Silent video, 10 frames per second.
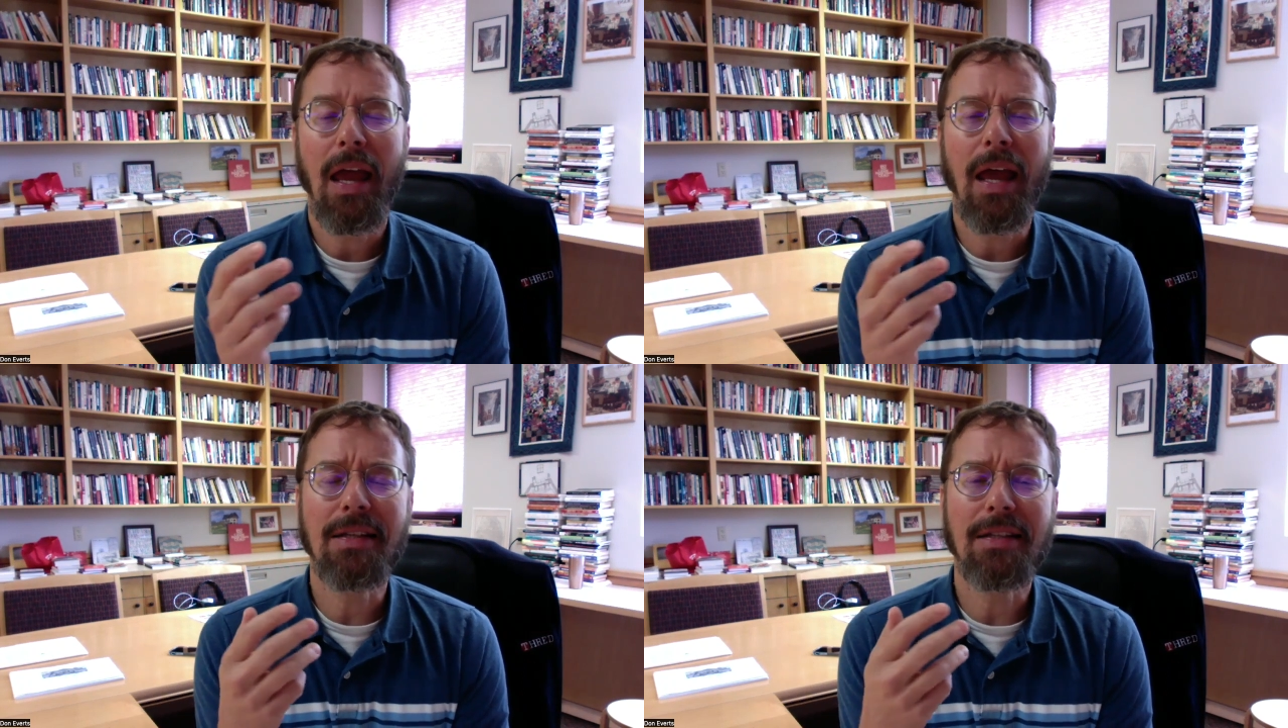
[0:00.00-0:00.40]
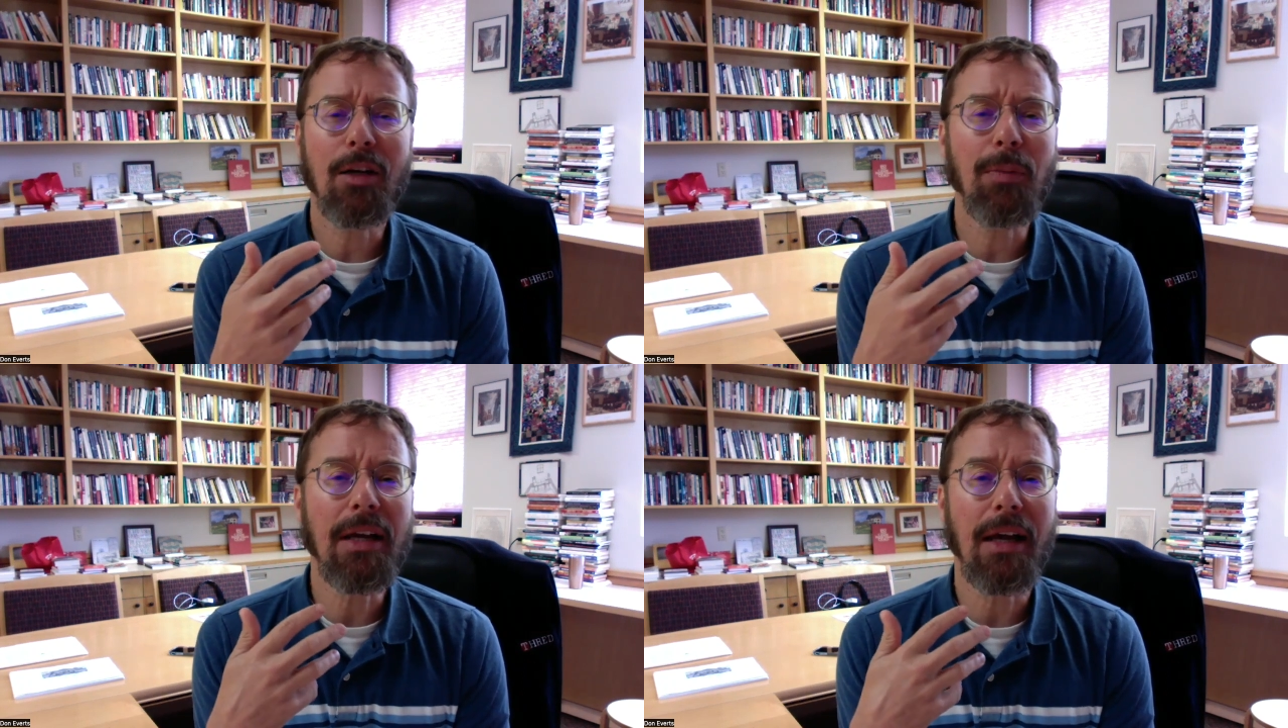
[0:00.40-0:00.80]
And it's going
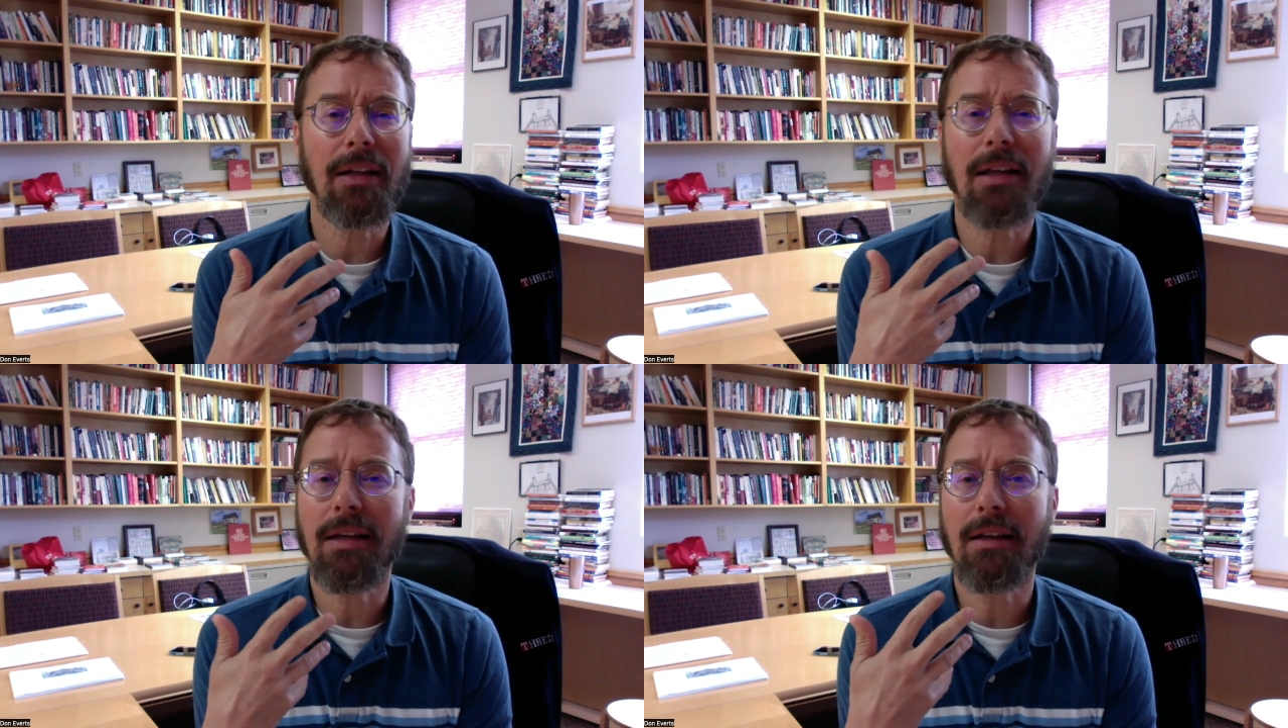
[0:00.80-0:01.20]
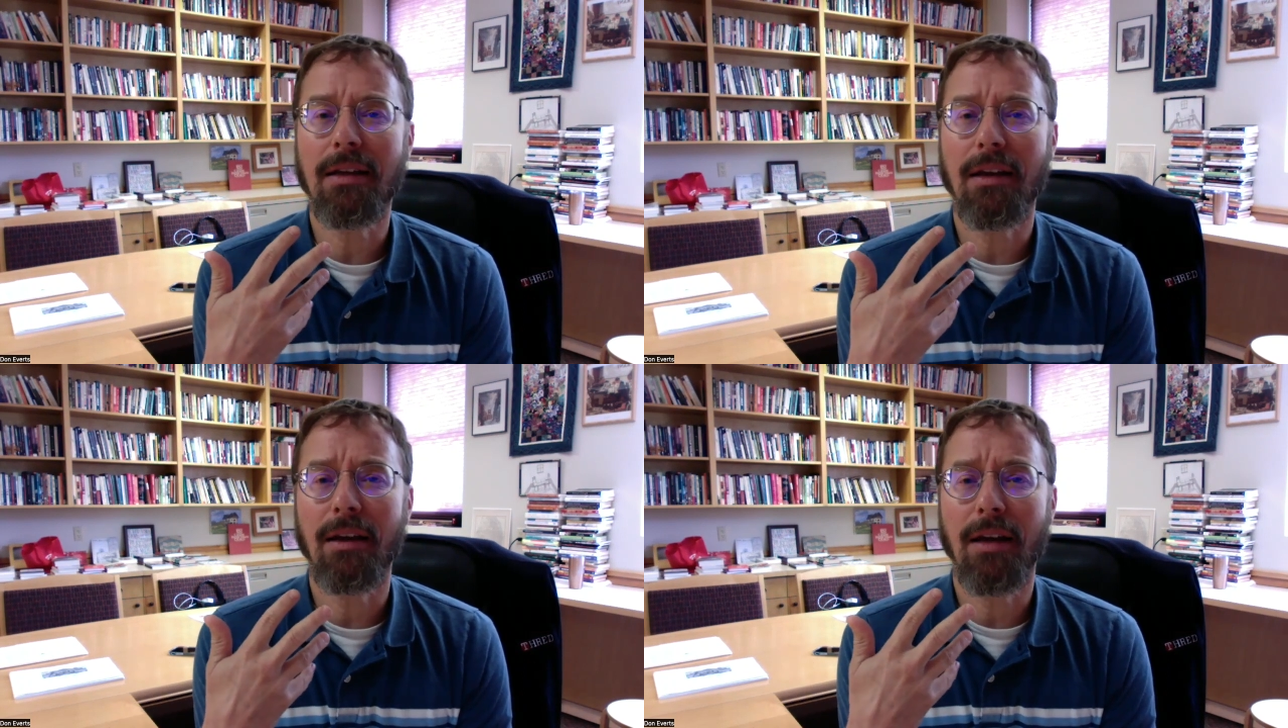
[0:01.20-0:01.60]
to be kind of like
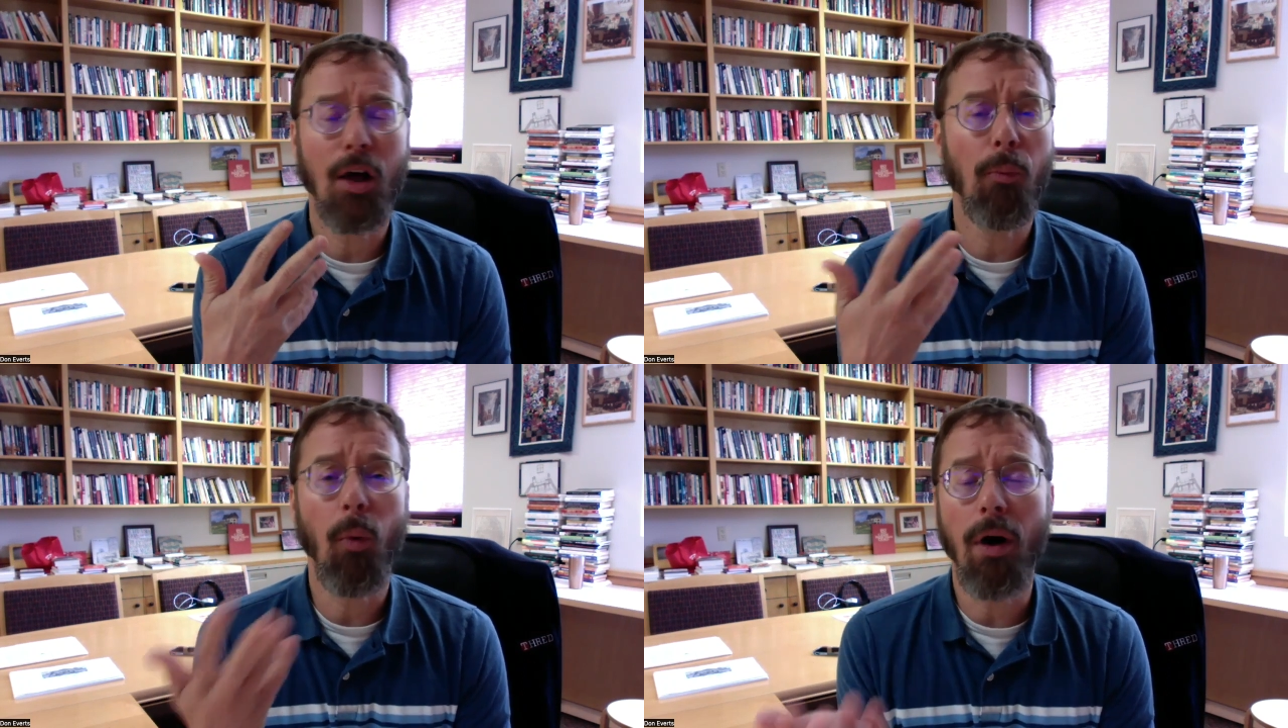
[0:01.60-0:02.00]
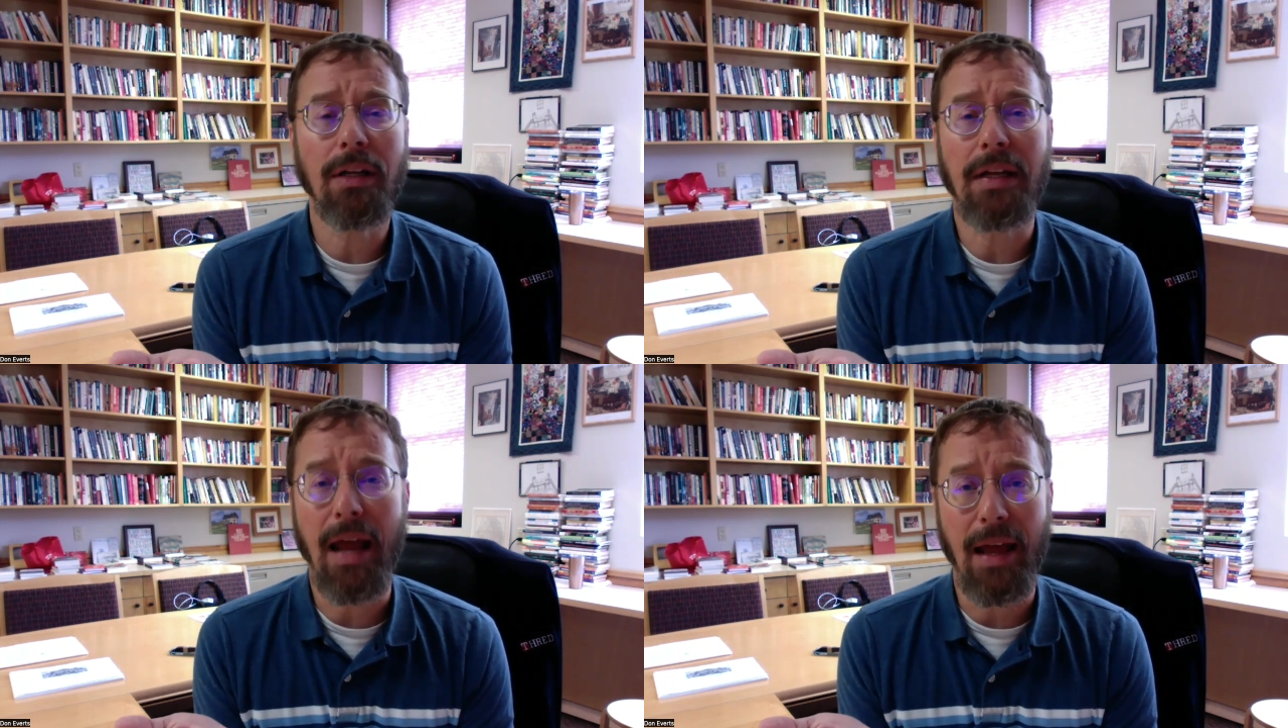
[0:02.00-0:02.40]
help
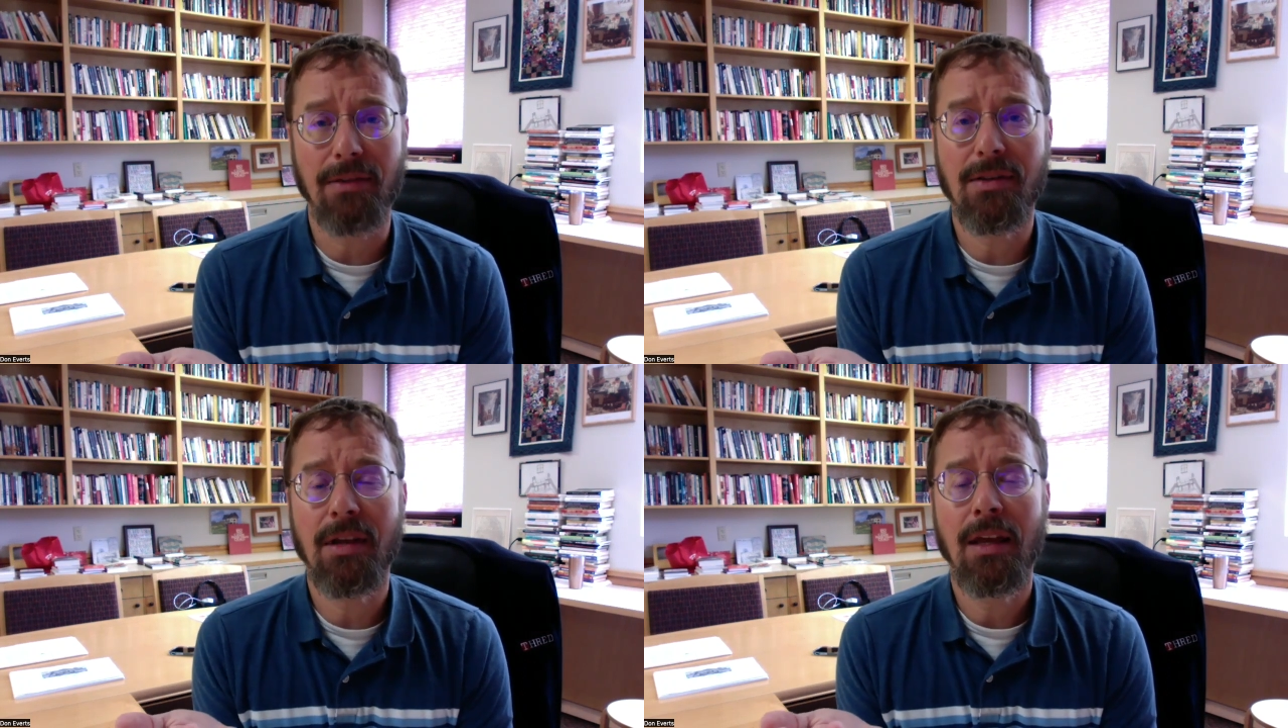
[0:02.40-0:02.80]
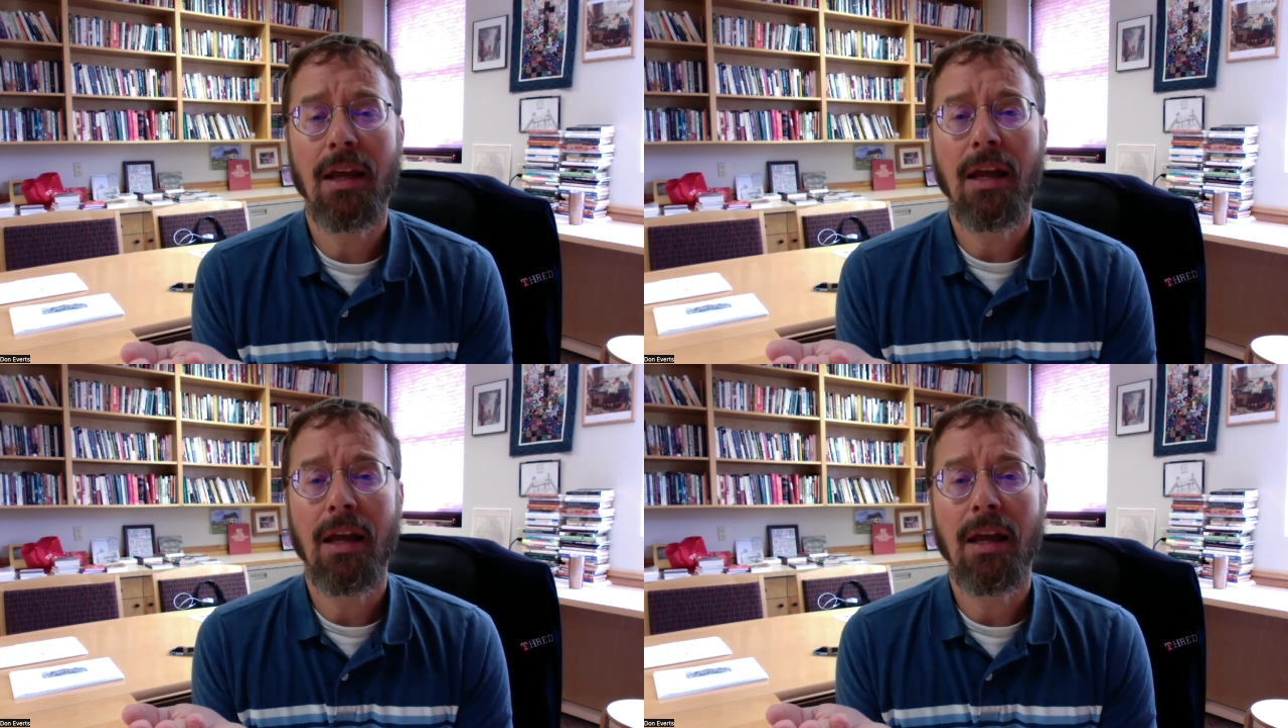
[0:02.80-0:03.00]
wanted ads.